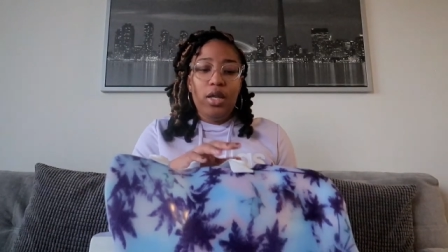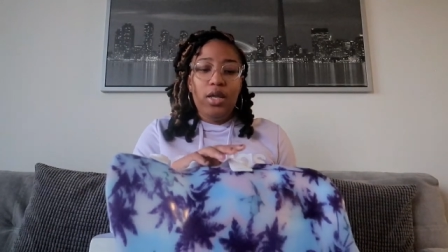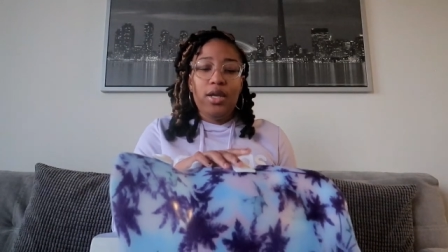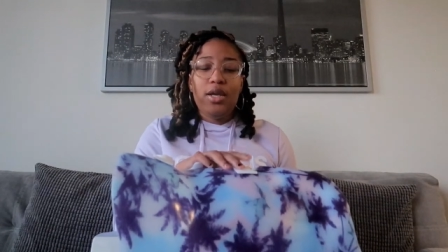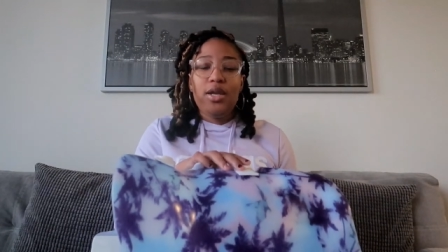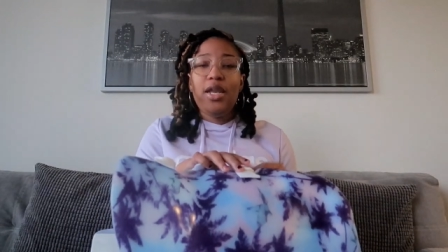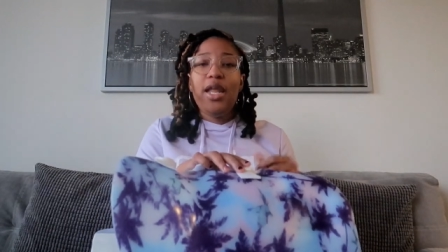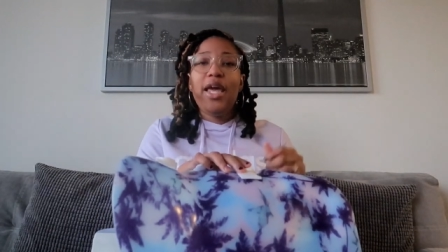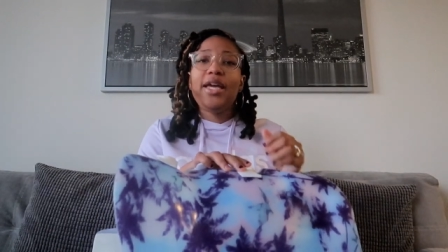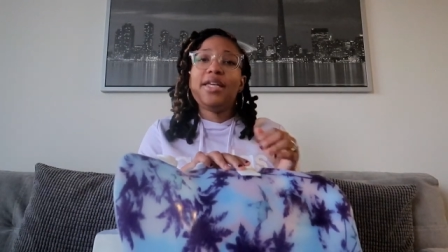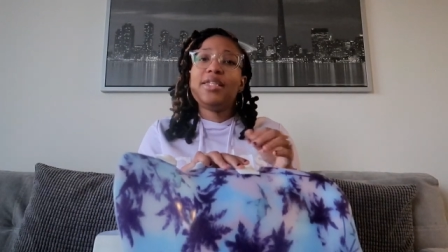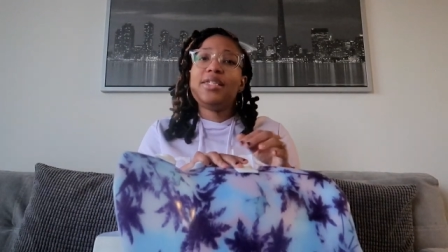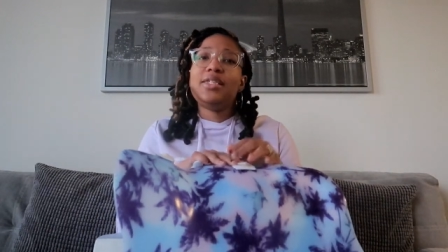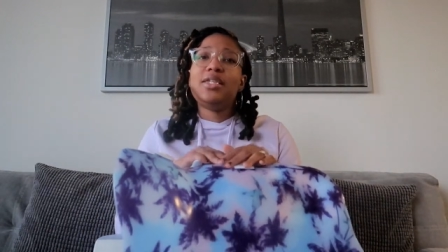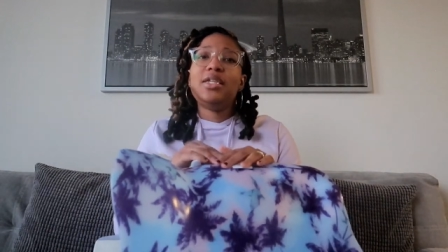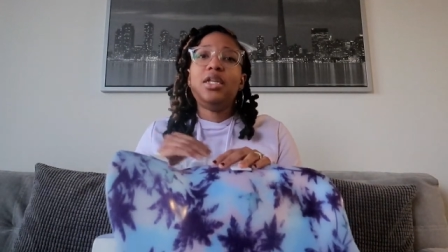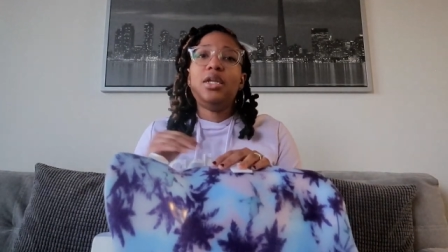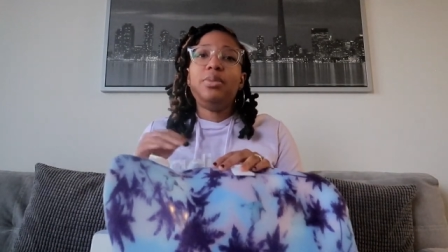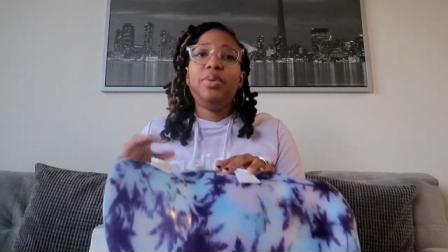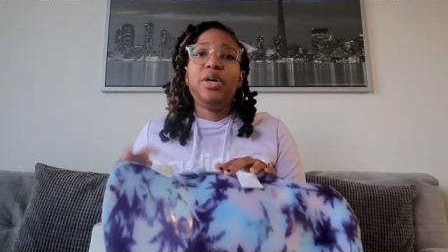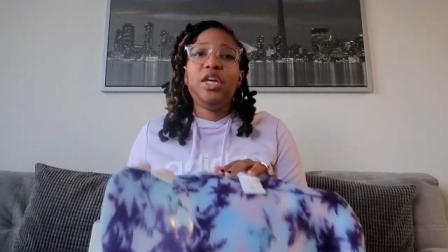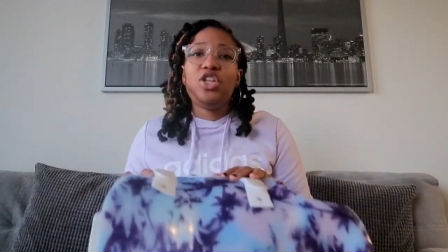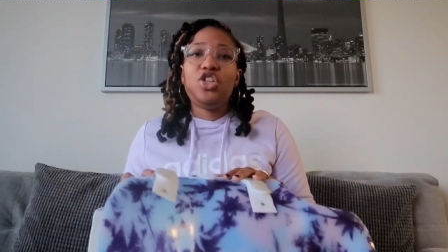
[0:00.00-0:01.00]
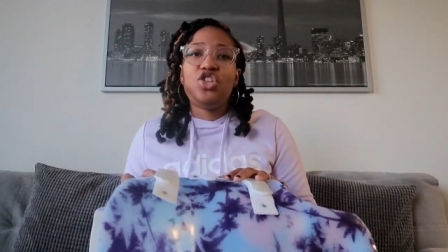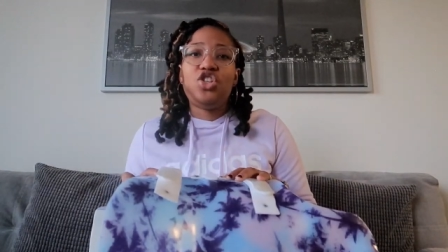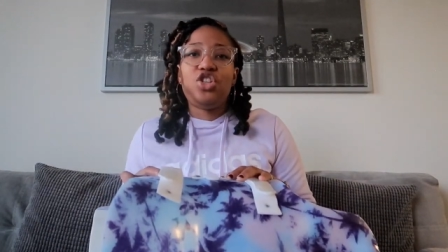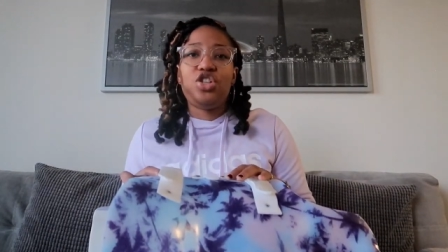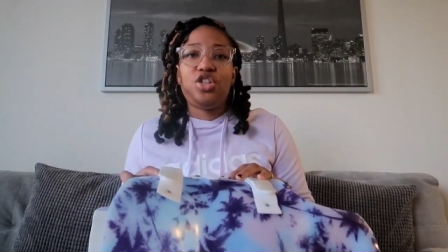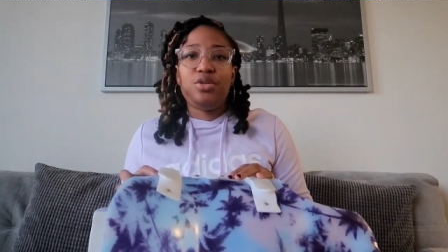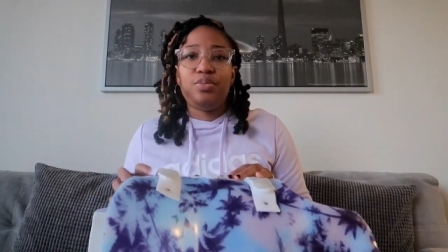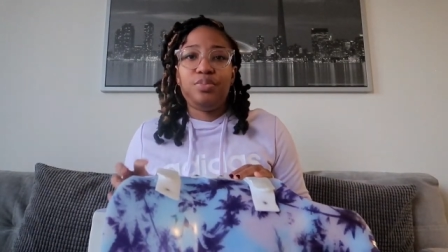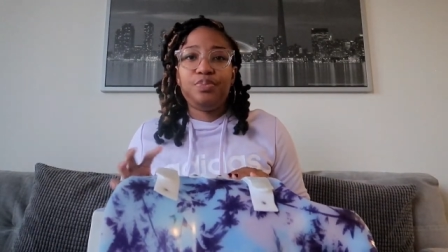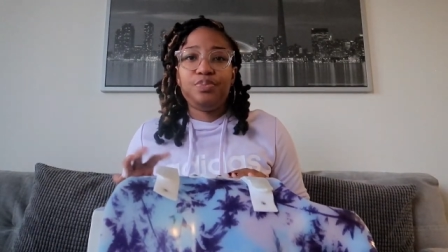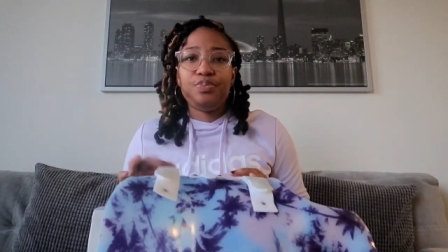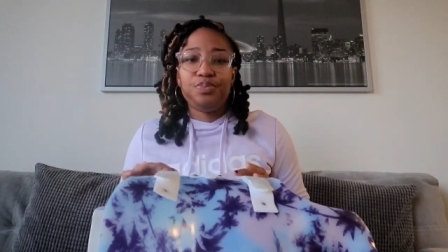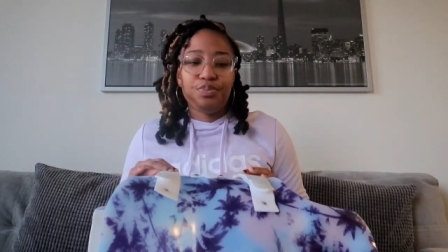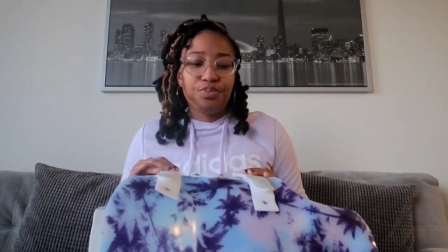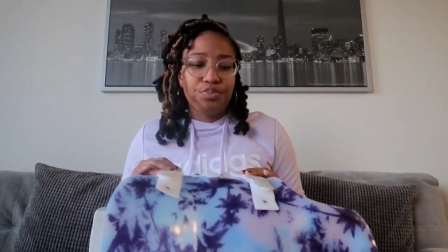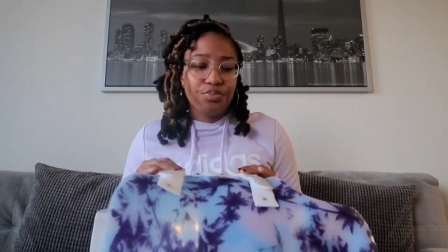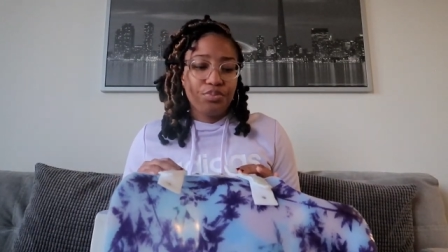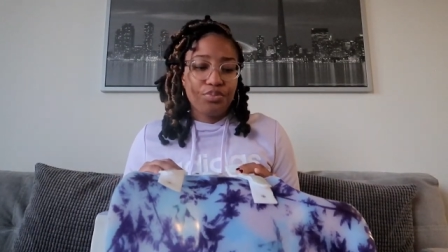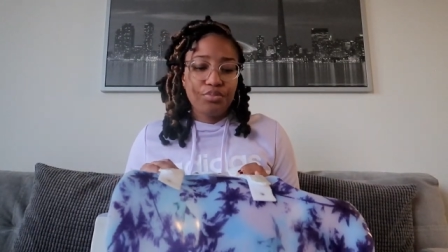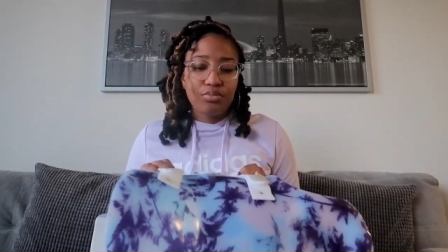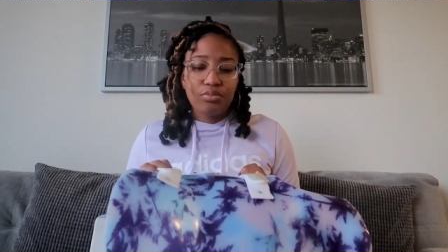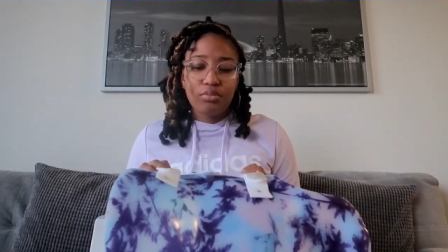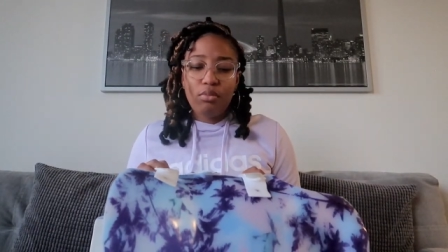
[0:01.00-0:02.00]
next to the beach
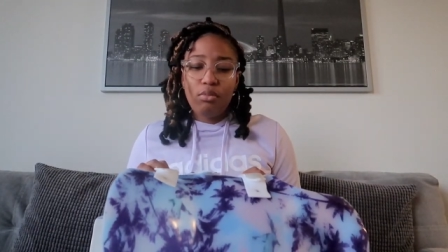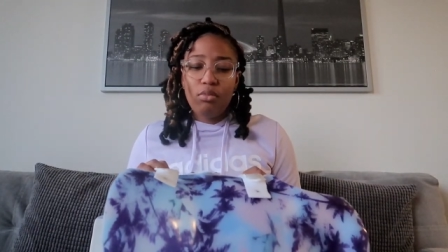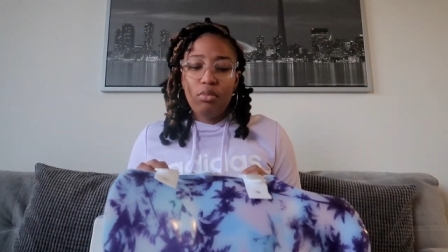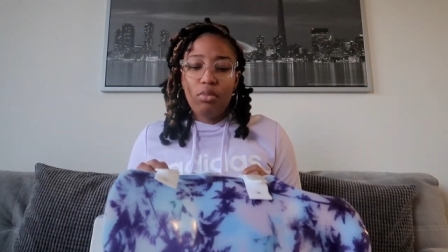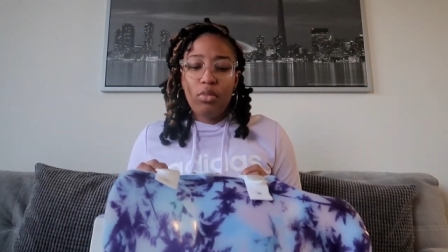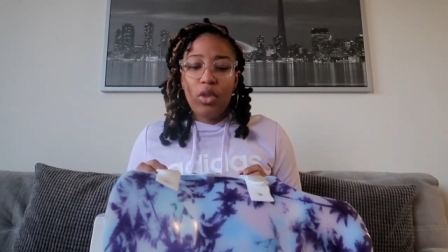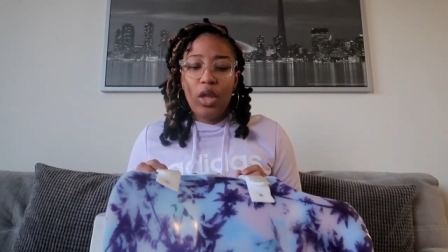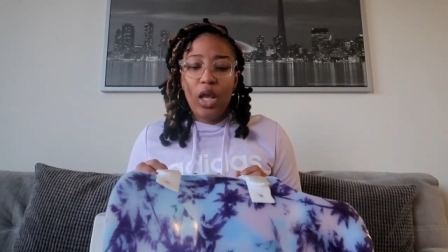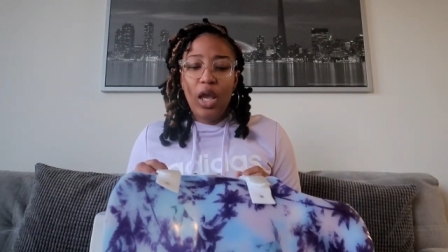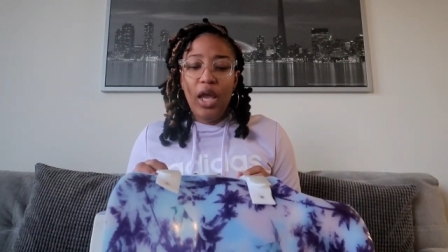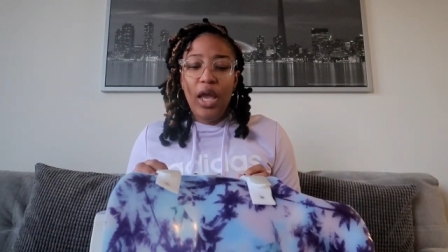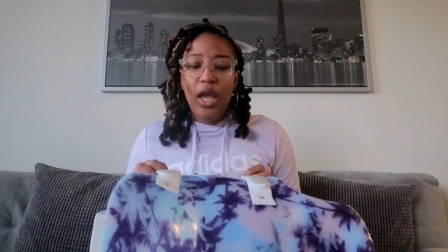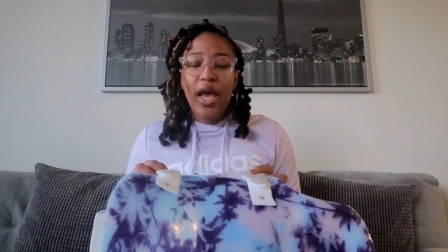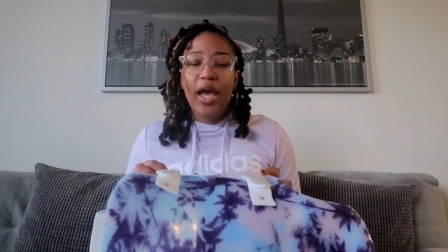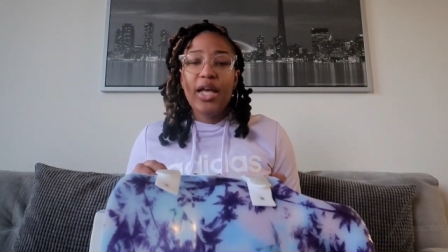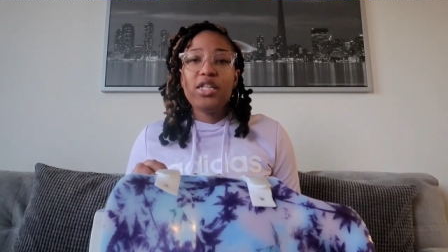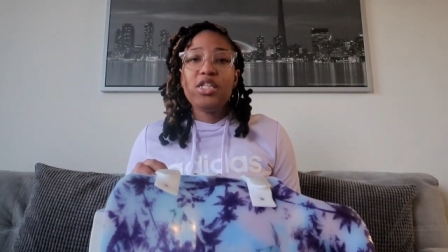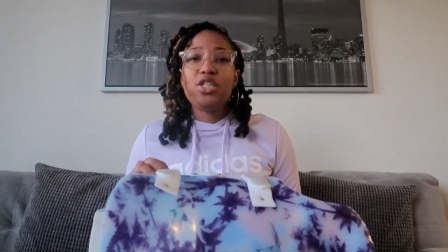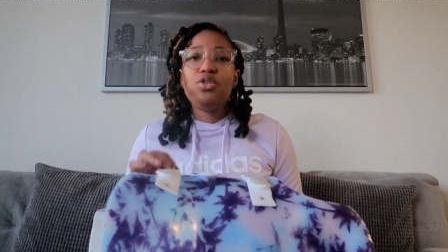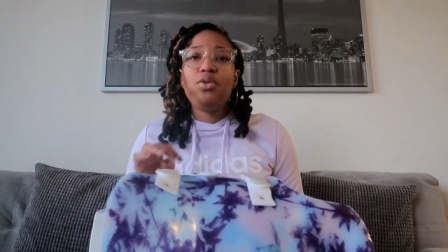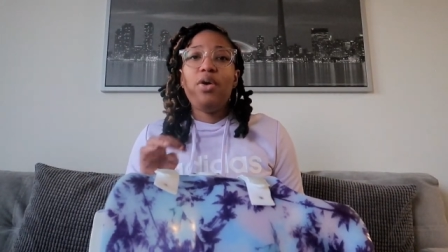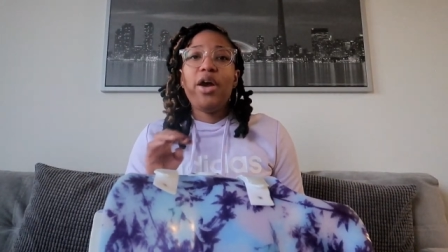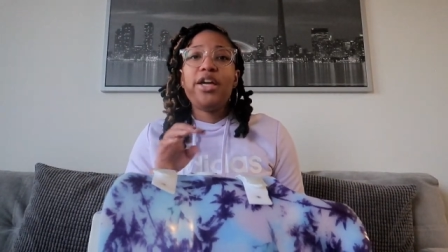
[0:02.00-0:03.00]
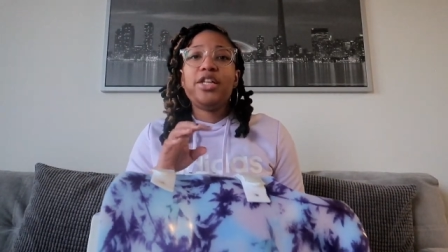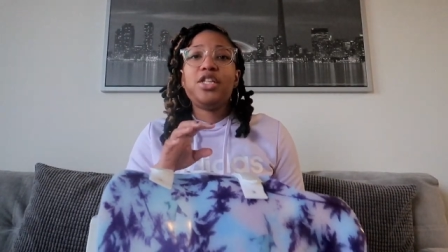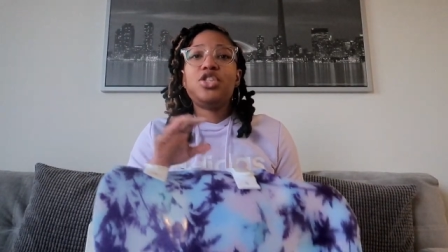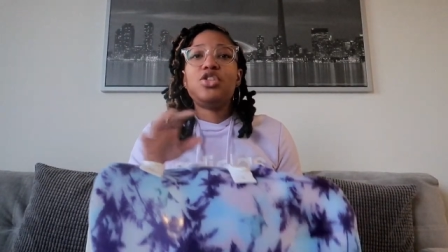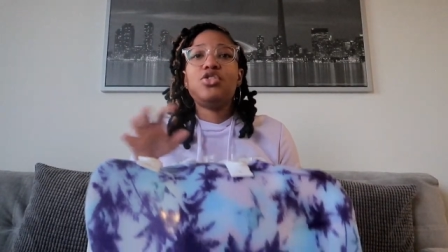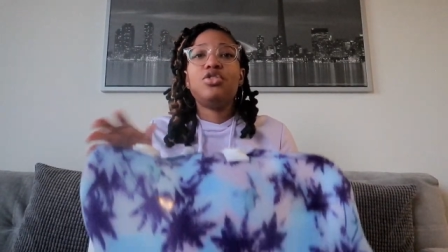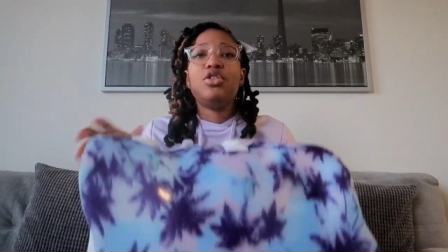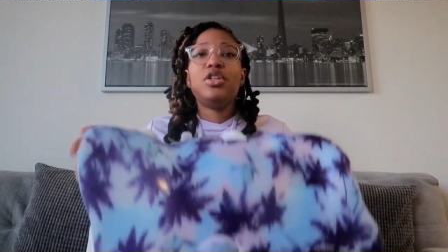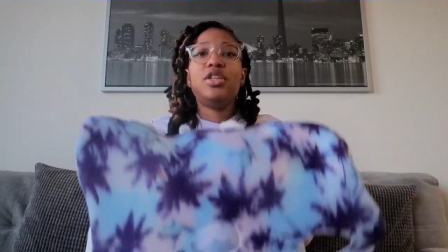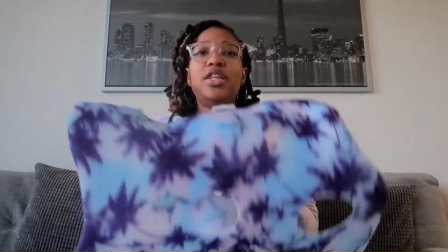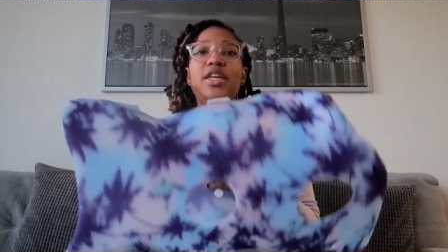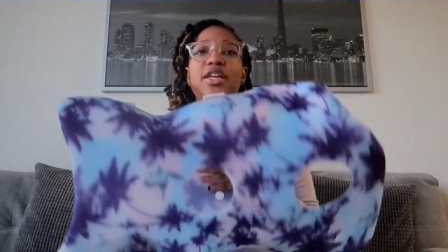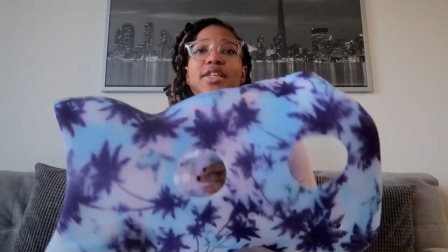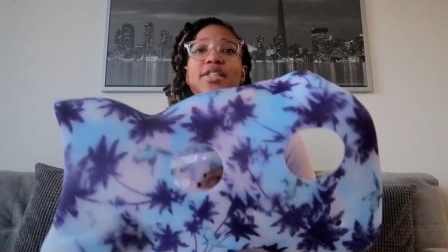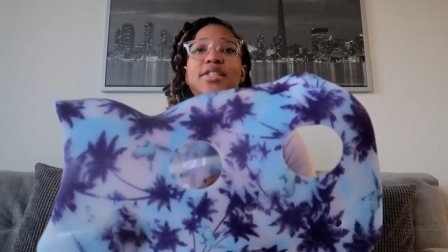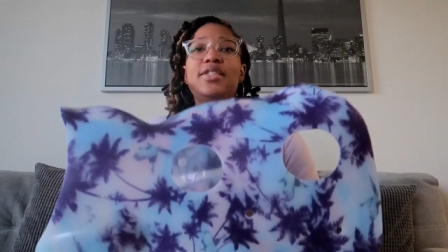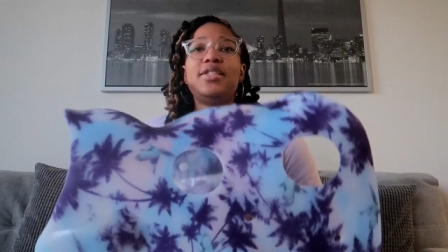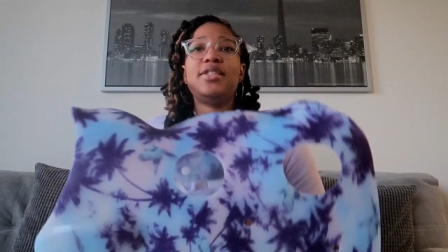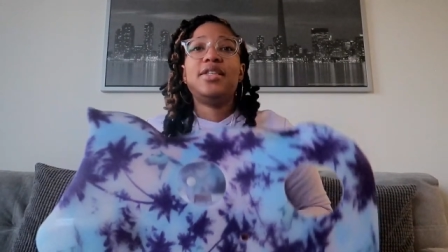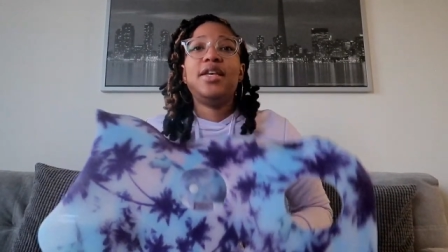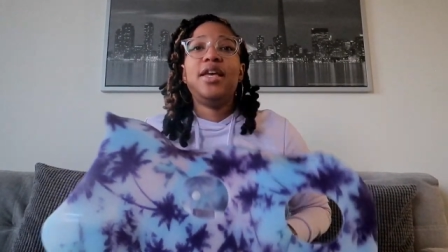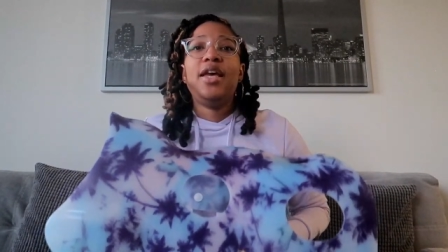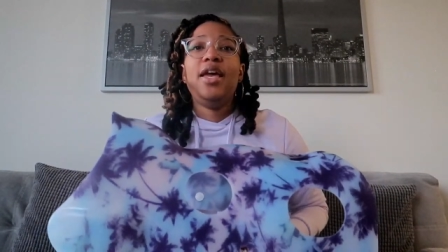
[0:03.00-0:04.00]
and so i took this